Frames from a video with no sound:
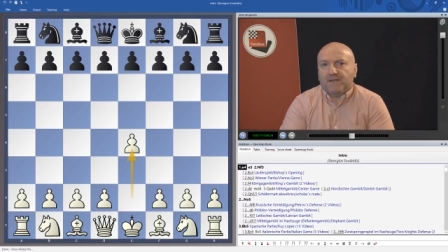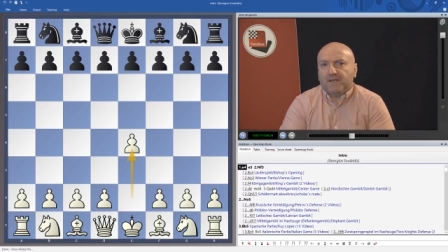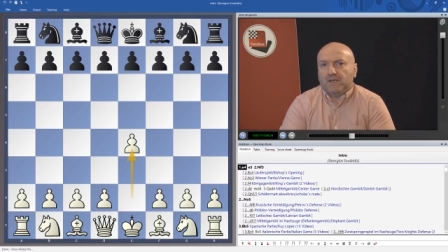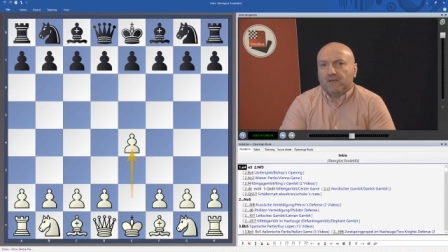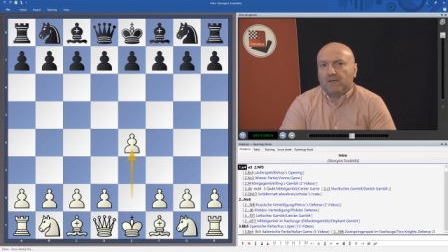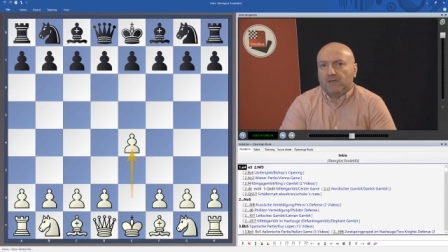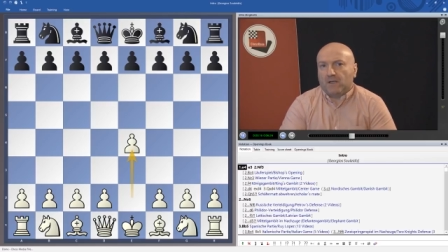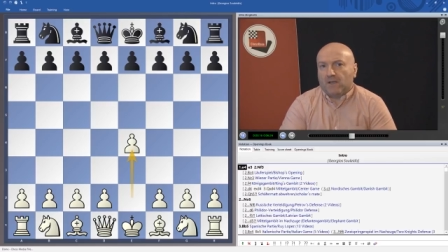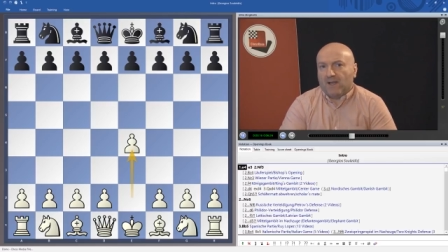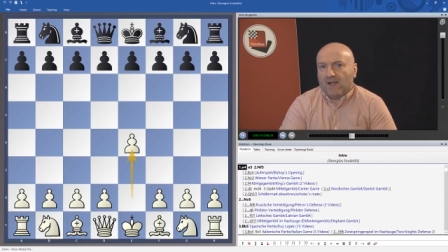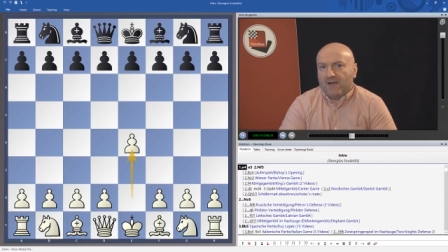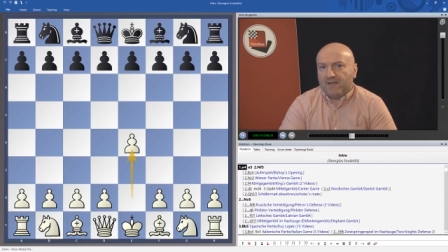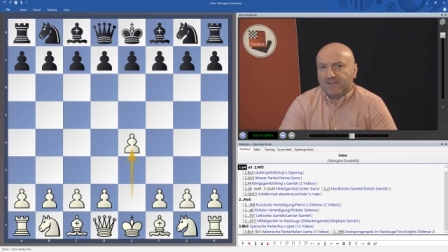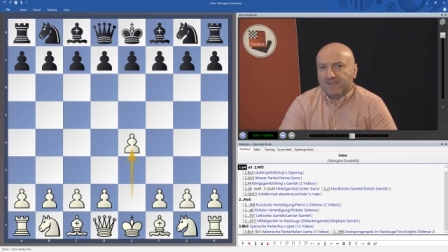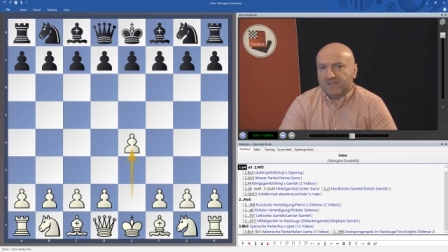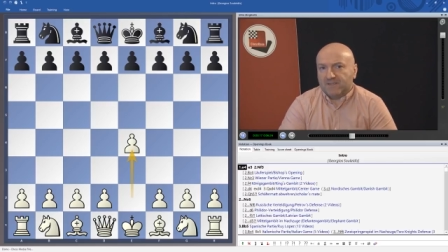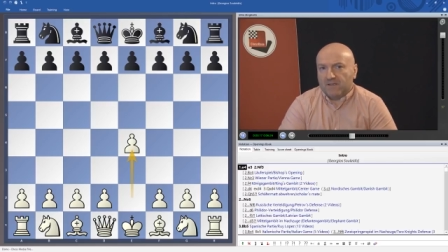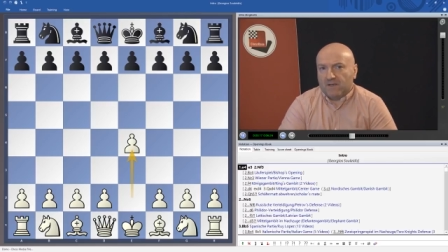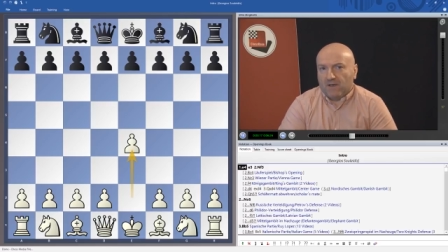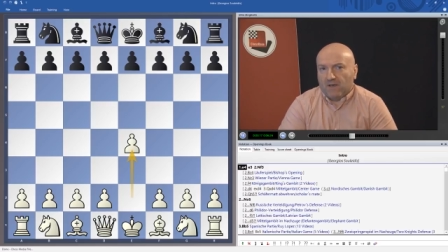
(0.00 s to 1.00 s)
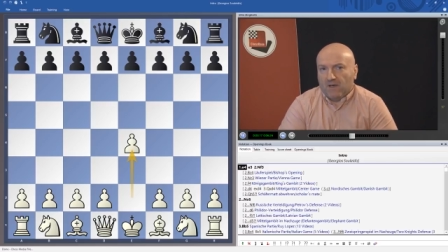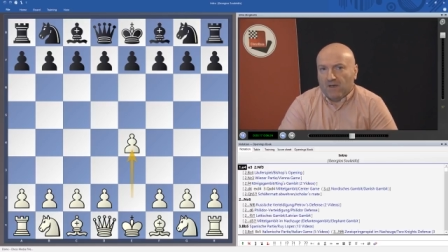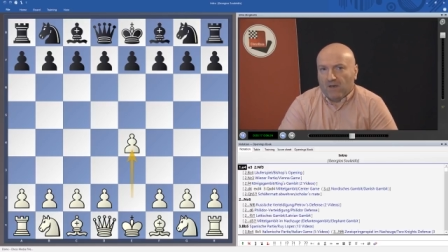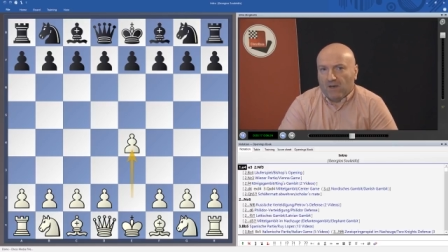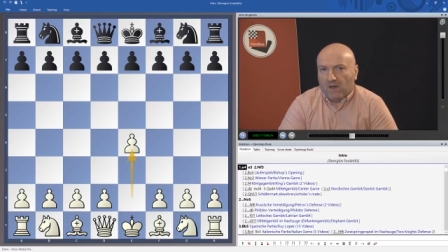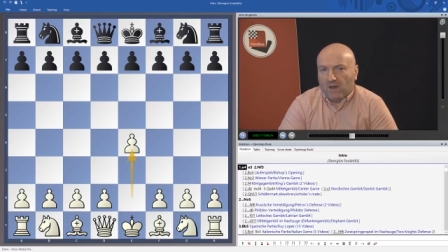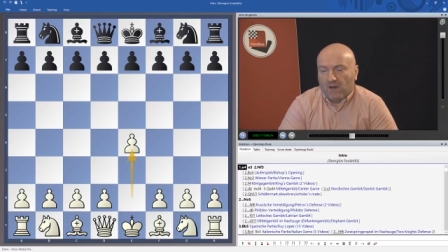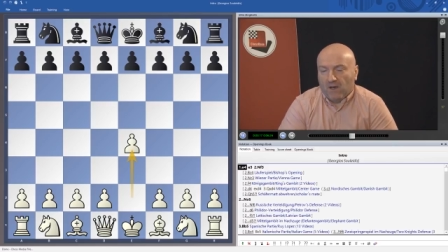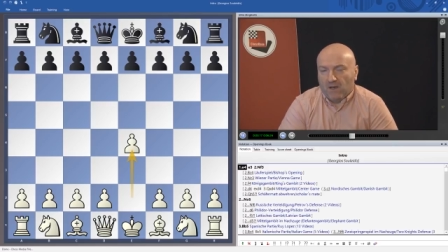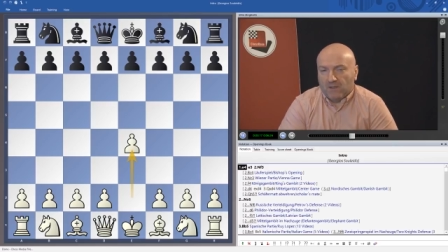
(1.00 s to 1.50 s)
lines
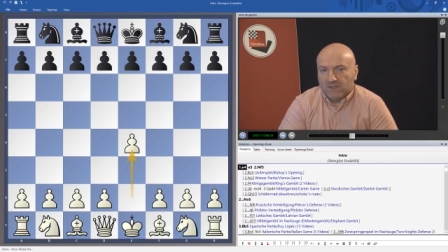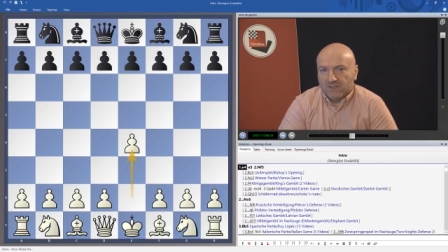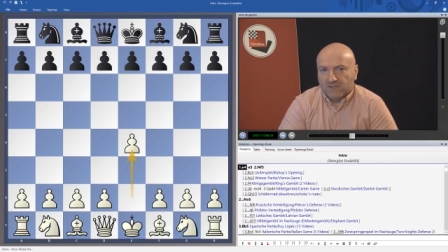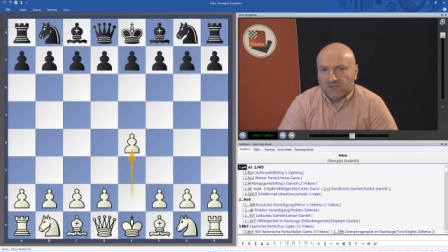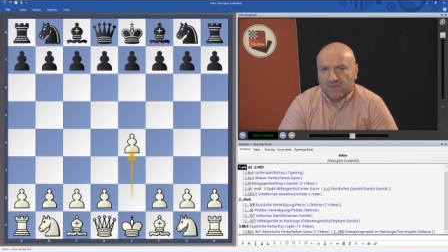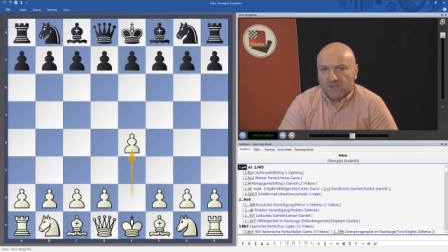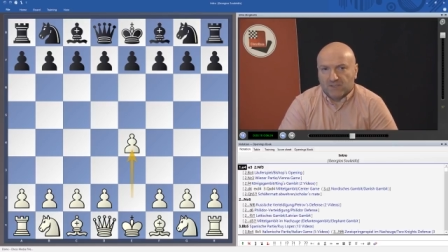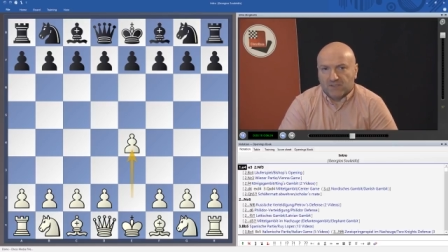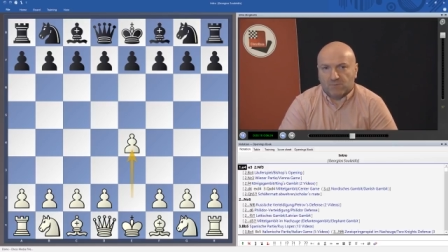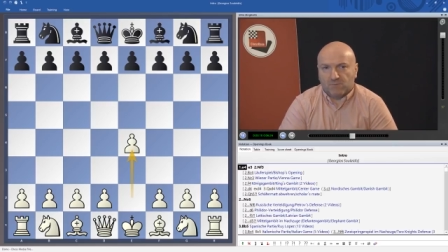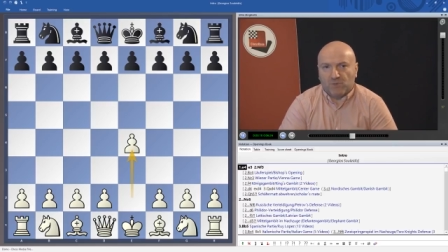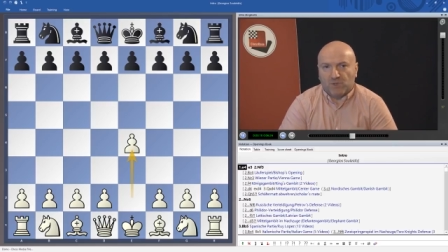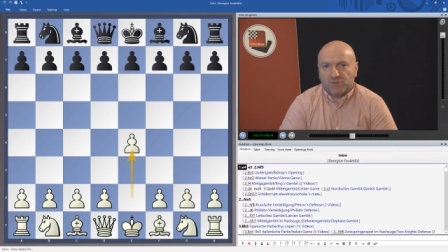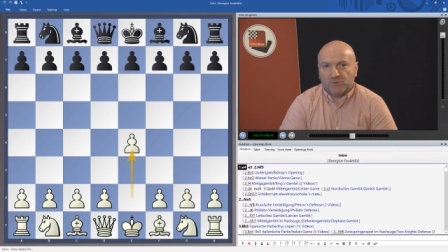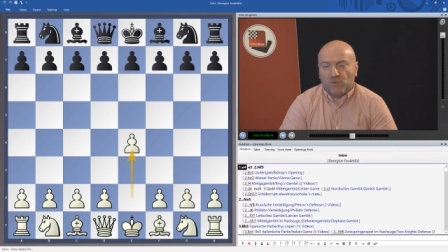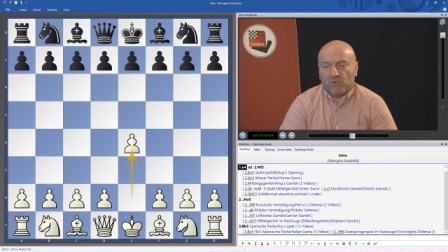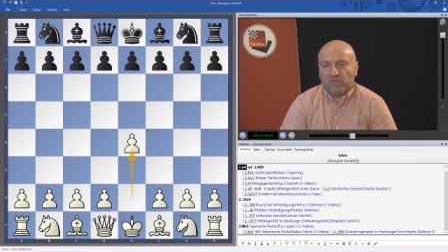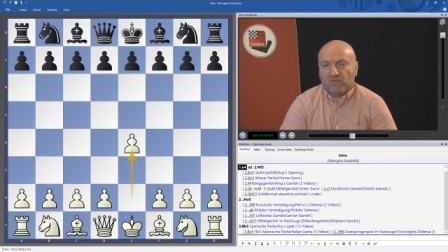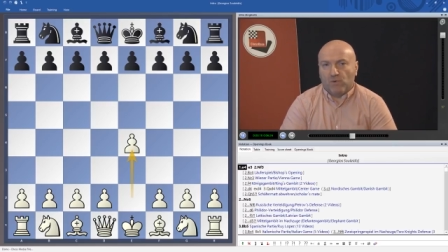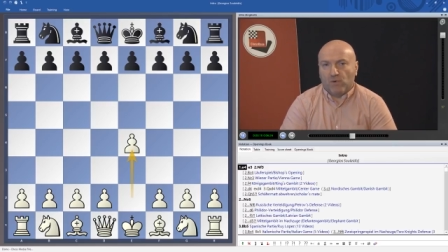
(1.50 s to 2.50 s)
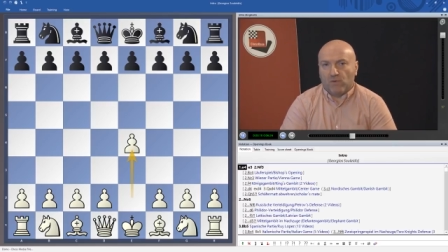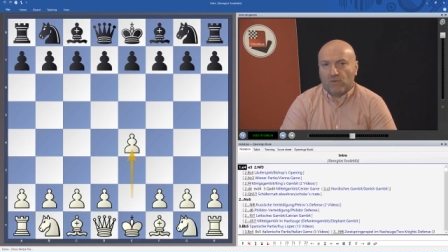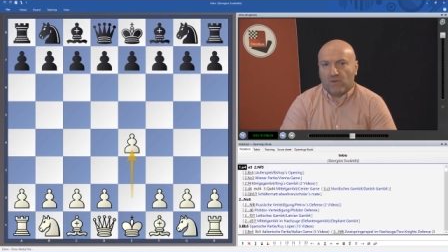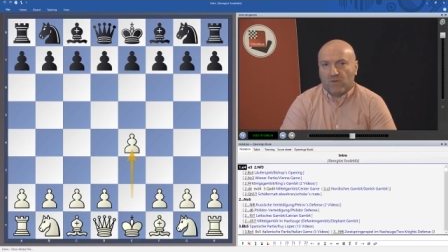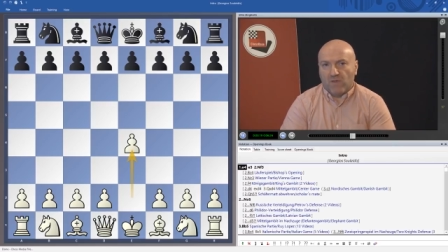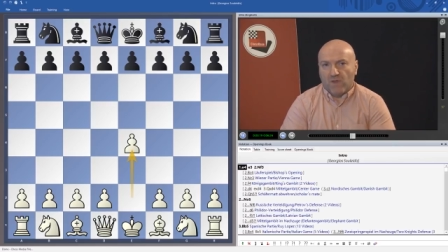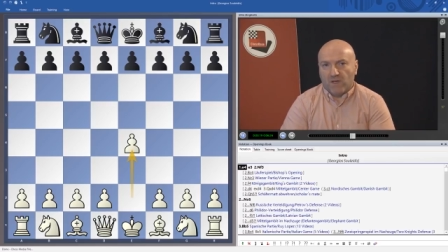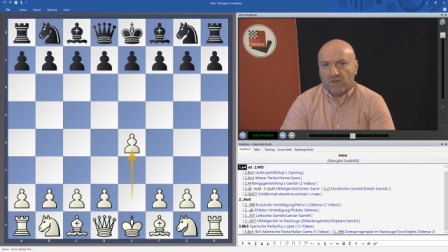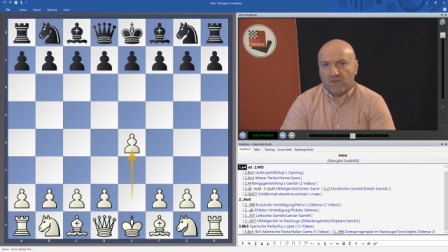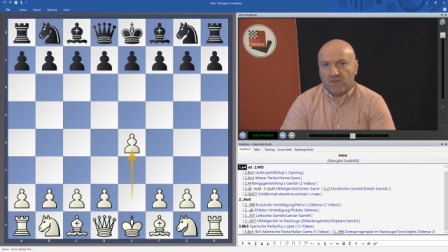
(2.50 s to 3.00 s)
are discussed much more
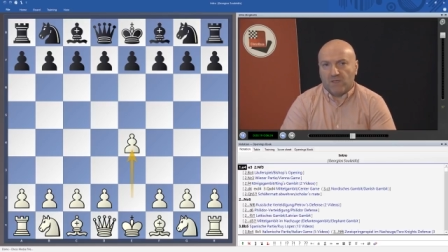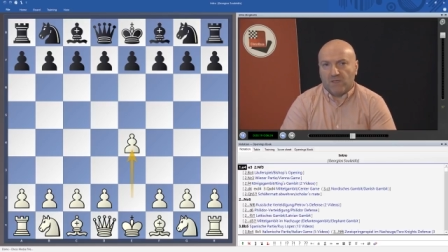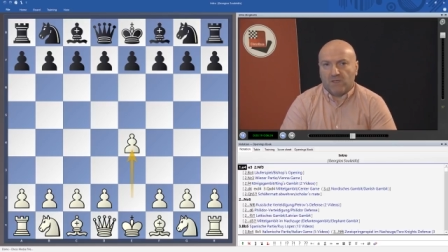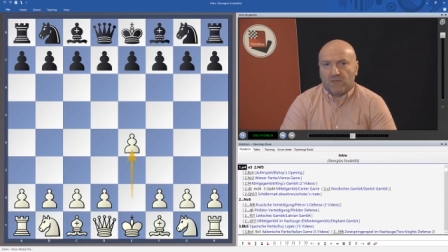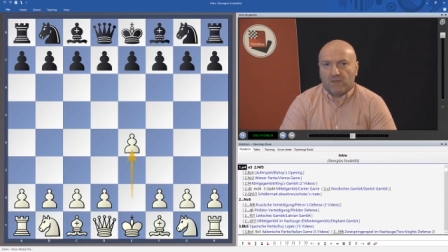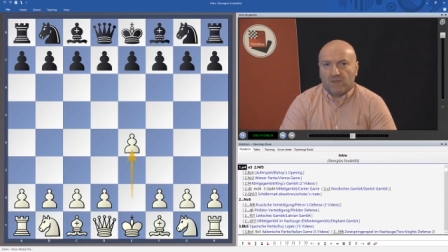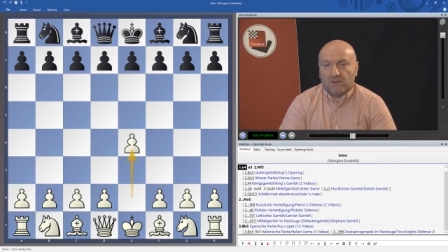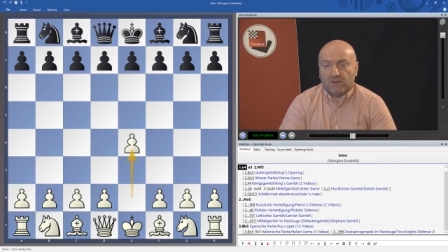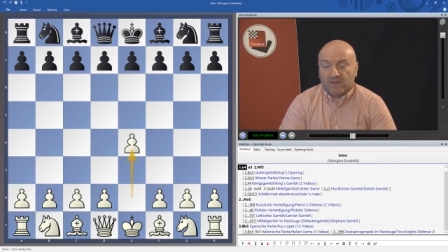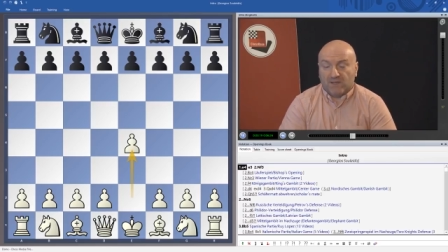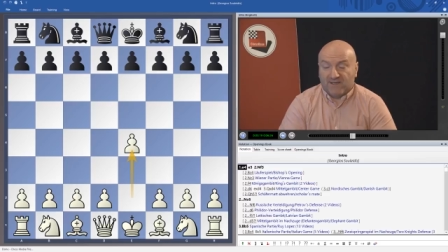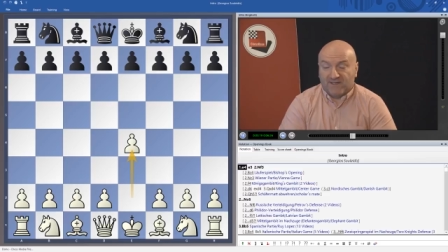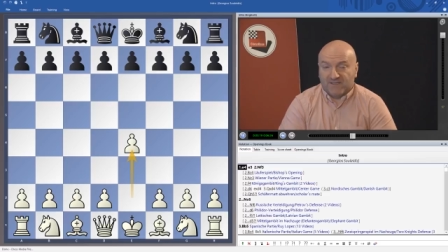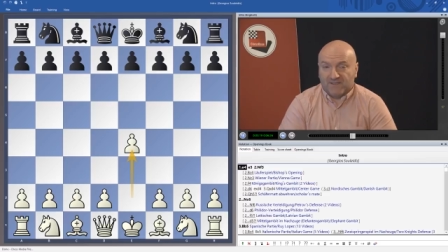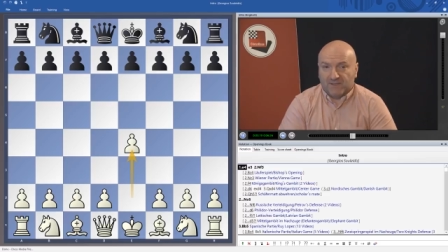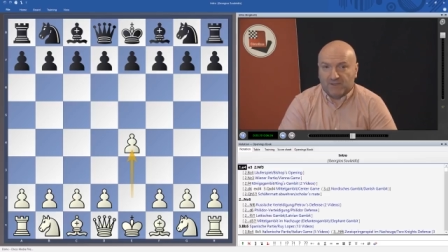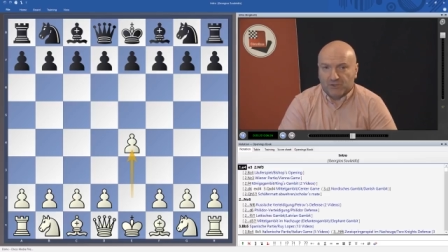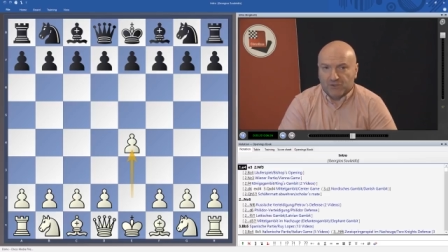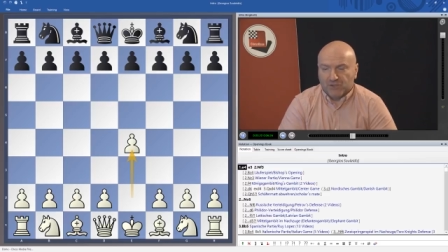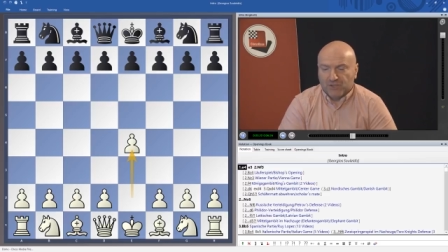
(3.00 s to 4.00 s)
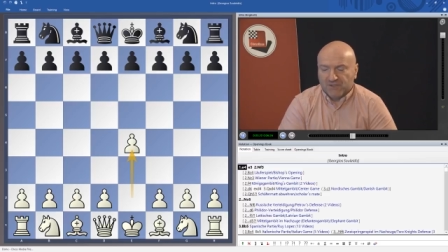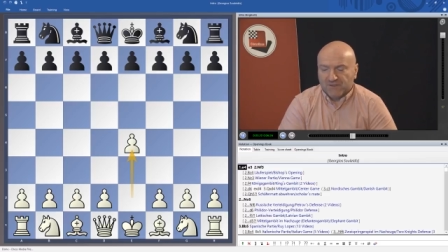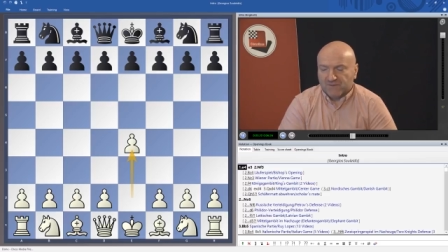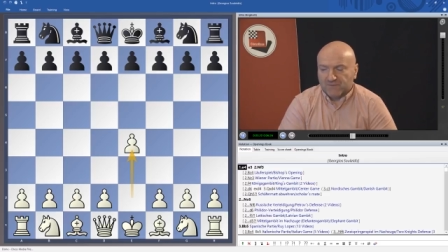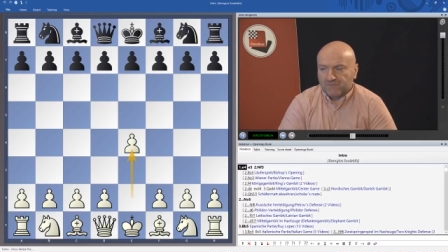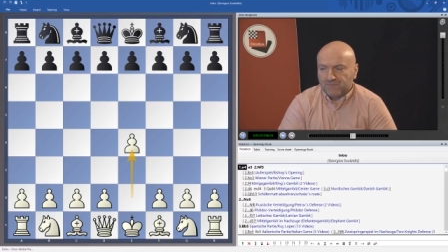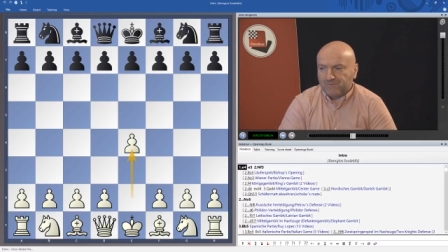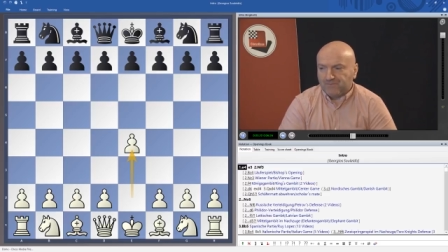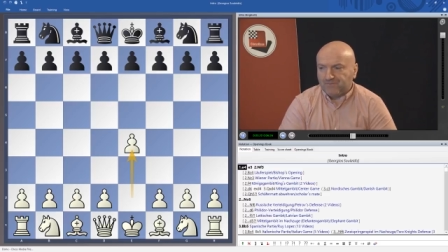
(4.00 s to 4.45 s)
further than in classical chess.